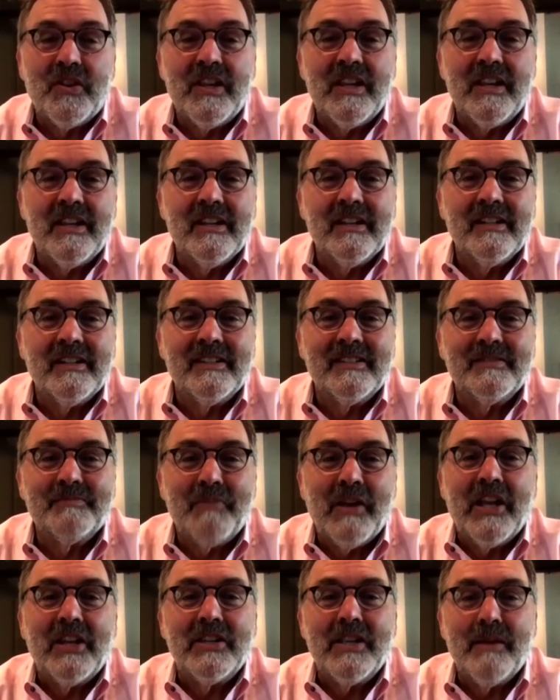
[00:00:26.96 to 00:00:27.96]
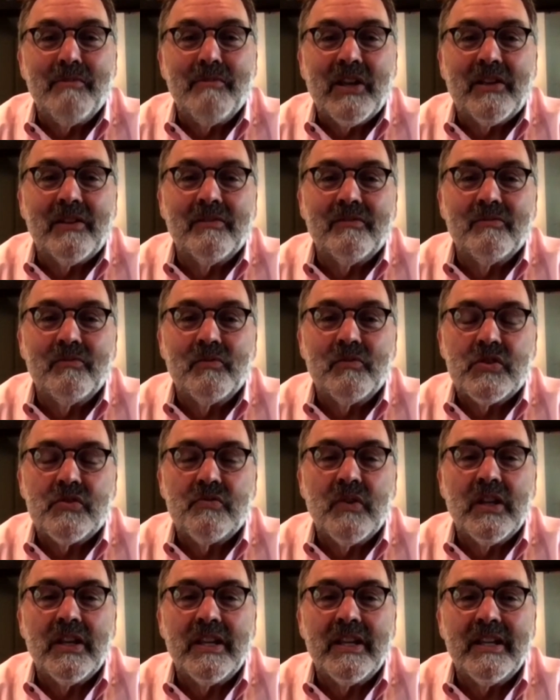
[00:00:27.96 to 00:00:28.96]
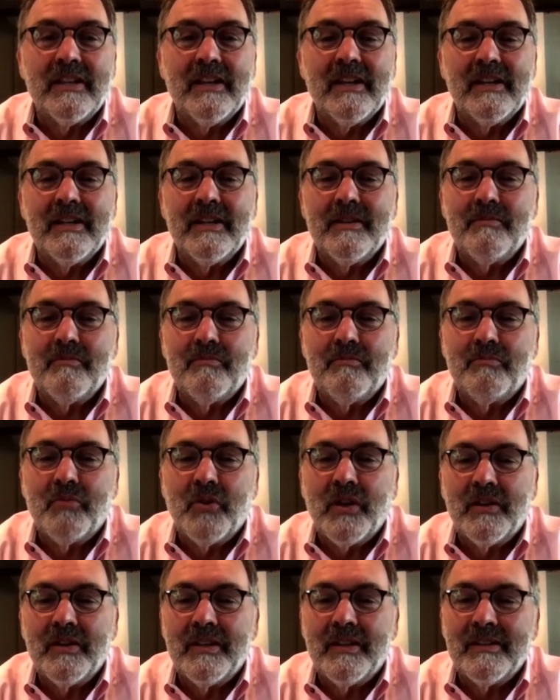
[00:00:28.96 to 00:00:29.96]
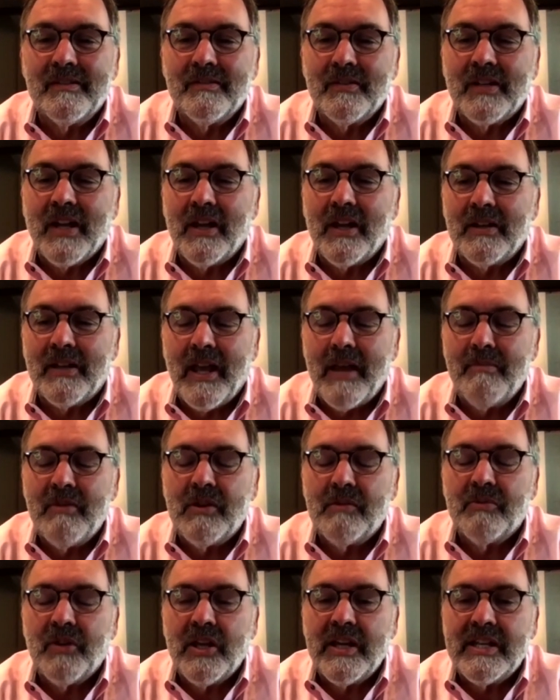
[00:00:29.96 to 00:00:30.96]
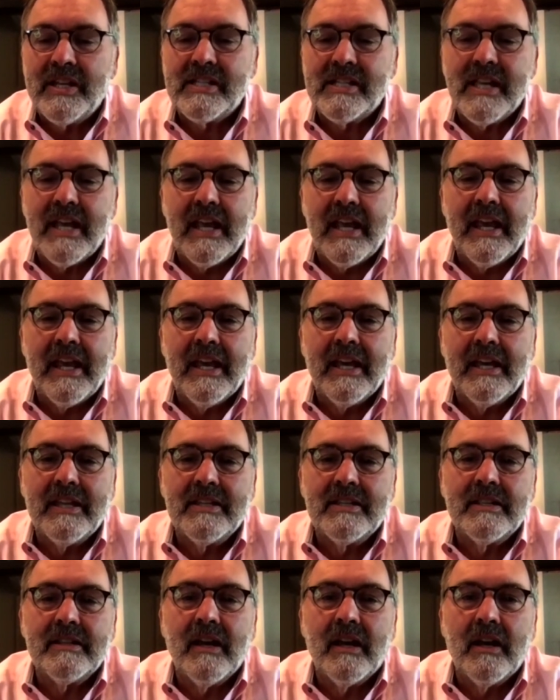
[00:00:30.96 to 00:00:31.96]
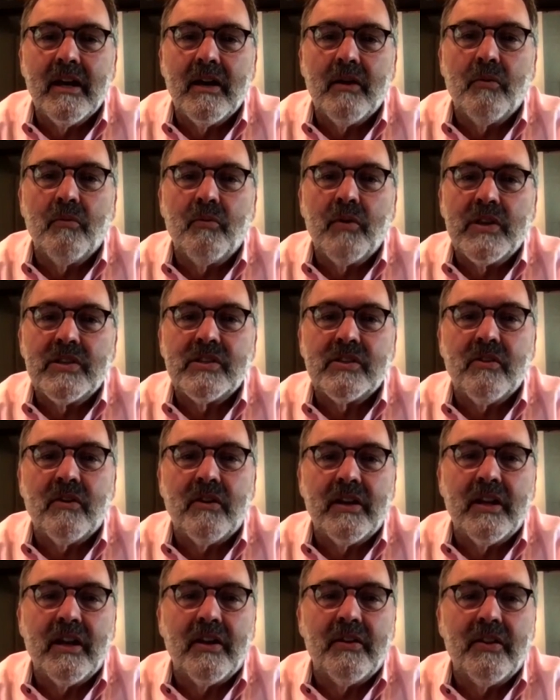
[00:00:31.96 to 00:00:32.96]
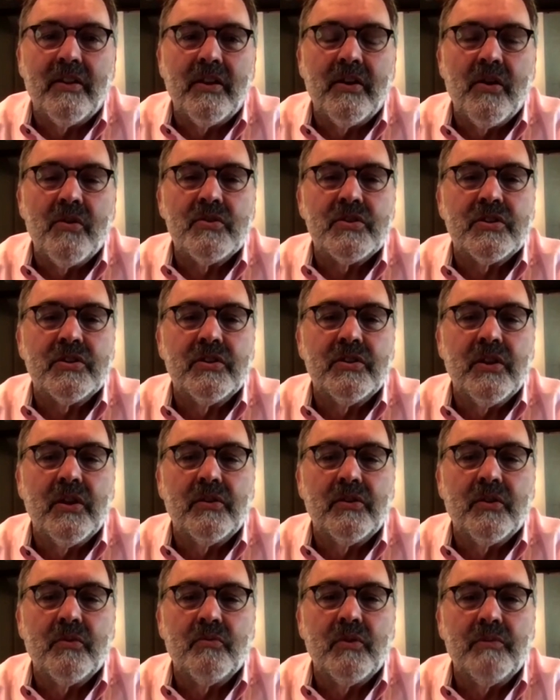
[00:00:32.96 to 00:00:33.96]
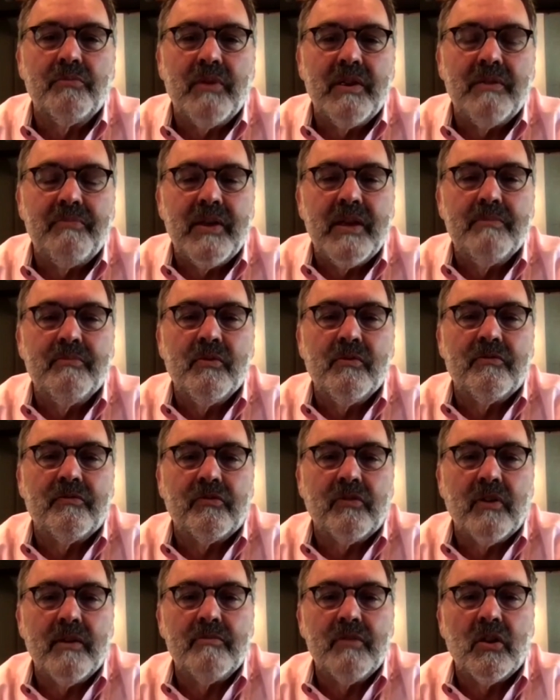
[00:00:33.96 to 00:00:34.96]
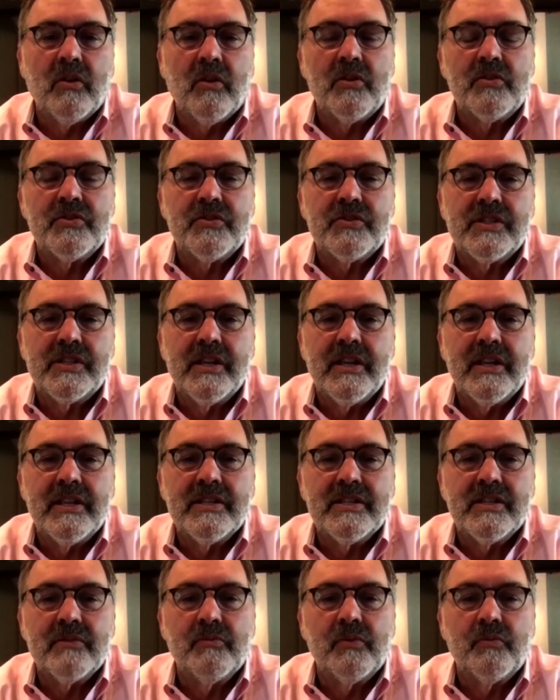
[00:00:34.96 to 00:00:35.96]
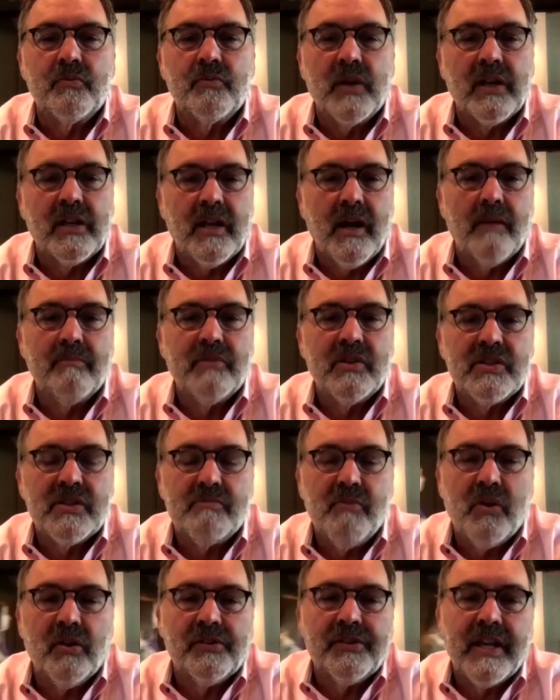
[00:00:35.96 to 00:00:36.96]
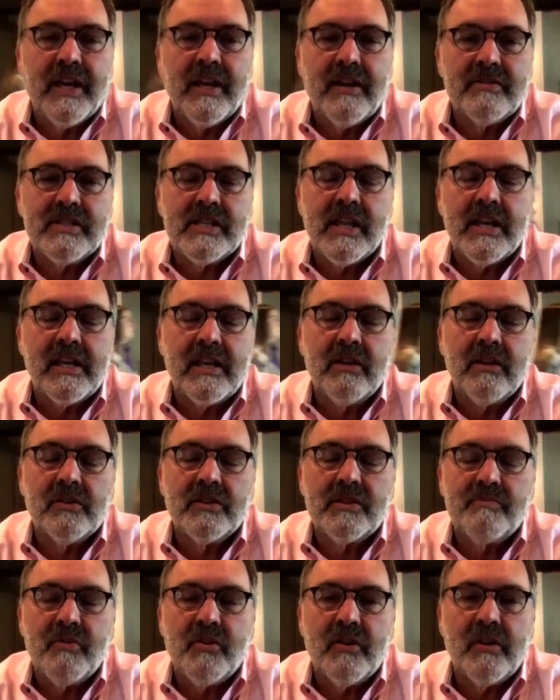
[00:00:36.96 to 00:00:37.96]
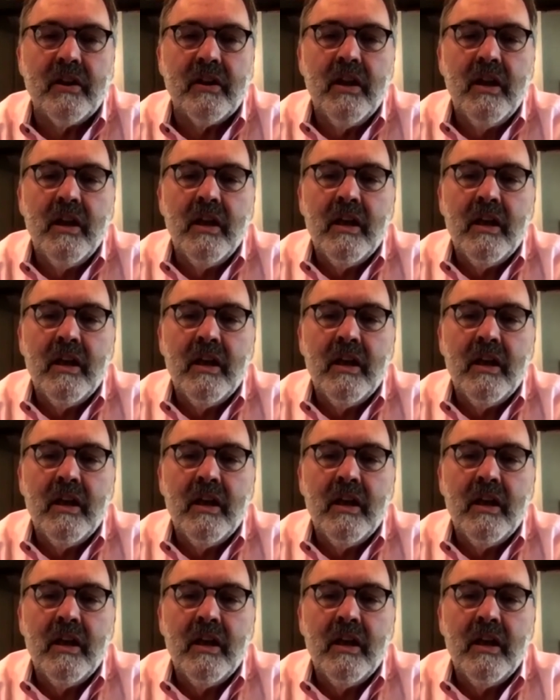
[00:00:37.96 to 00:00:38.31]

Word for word: the uh, pandemic was really um, put into or kind of came into place, and uh, we started under the notion that there would be people from the larger cities that would want to come to small towns like Healdsburg.